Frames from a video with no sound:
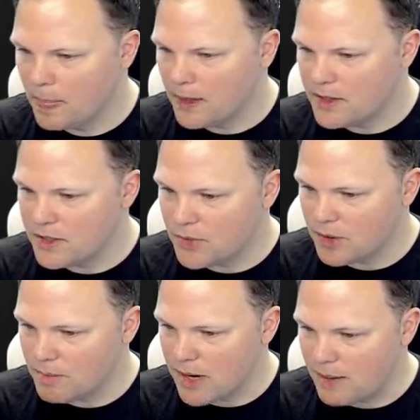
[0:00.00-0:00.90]
see if we
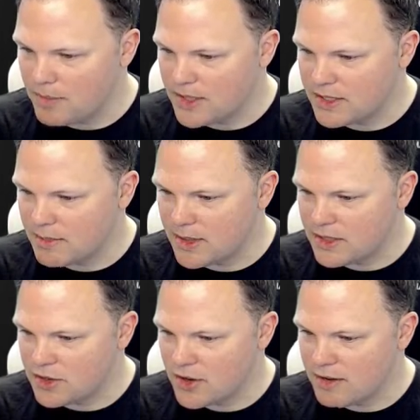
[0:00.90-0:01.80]
can pop this up on
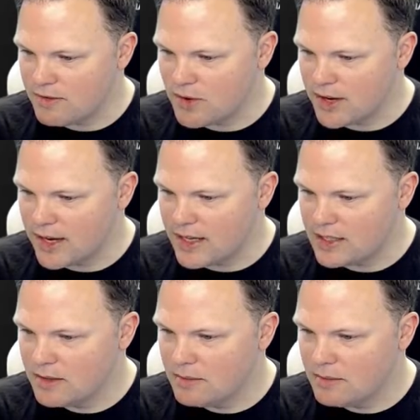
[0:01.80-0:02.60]
screen for you guys.